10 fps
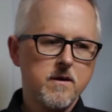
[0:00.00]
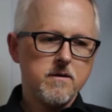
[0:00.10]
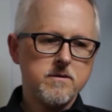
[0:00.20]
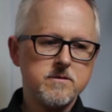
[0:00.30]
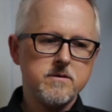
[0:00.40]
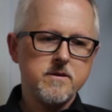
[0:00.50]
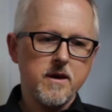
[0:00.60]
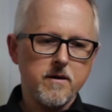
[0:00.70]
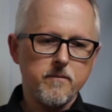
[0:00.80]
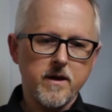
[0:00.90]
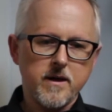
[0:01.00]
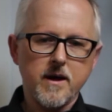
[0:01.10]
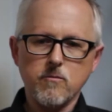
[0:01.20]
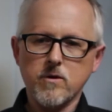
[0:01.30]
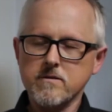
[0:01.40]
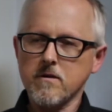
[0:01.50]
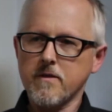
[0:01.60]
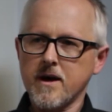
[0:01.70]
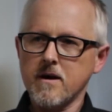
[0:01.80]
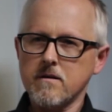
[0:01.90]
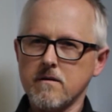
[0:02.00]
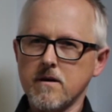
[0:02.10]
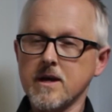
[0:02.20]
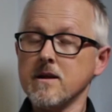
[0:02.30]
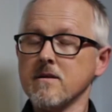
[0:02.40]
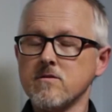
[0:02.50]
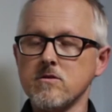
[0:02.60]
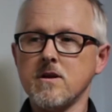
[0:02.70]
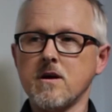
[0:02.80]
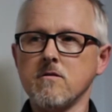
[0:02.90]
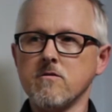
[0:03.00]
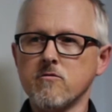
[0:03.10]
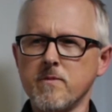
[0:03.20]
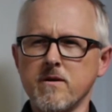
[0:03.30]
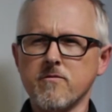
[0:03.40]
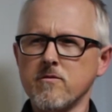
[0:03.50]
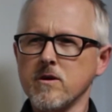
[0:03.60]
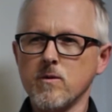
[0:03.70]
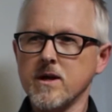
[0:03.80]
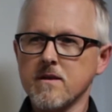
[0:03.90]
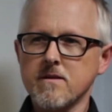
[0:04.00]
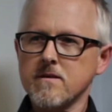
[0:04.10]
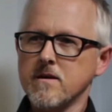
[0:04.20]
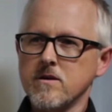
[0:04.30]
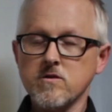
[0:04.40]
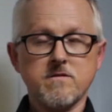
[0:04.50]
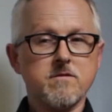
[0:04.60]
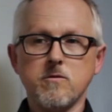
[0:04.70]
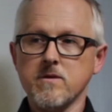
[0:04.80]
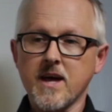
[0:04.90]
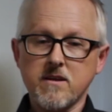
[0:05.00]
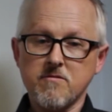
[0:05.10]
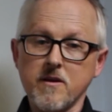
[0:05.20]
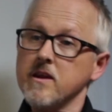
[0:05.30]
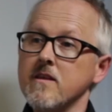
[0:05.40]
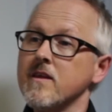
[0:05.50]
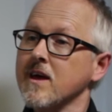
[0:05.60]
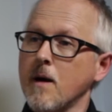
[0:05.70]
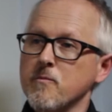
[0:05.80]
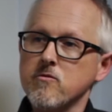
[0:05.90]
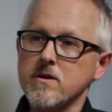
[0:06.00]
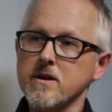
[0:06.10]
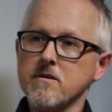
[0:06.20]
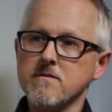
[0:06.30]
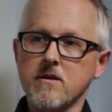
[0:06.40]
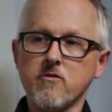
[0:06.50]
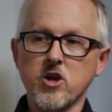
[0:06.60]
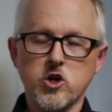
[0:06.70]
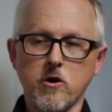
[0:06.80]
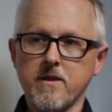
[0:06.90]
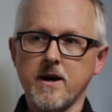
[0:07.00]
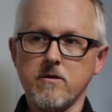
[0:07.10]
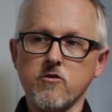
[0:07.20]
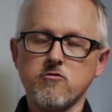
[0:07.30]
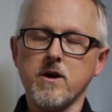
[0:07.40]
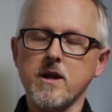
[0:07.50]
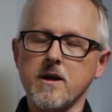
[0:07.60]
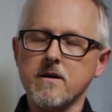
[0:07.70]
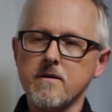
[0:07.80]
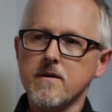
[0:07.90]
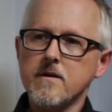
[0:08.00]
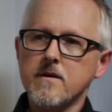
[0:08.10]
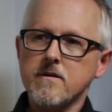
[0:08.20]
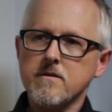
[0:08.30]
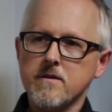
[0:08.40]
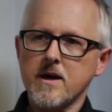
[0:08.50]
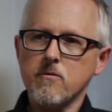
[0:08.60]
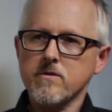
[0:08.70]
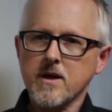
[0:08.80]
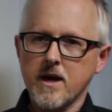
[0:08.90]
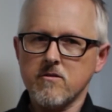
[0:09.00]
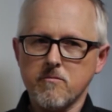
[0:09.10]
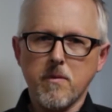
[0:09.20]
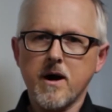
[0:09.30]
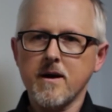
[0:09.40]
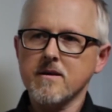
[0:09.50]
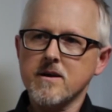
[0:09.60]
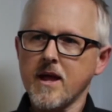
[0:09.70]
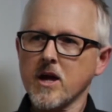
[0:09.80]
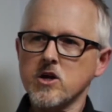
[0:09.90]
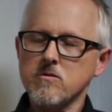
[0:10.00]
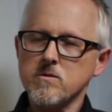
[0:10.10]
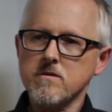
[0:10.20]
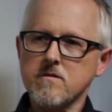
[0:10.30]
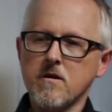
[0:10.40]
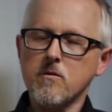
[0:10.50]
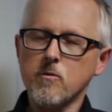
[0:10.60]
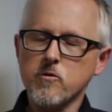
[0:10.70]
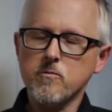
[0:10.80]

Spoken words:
And I worked on that at Ealing Studios for about 3 weeks, just doing kind of filling in the gaps really, because they'd already shot that in Australia. So that was kind of my connections with the Star Wars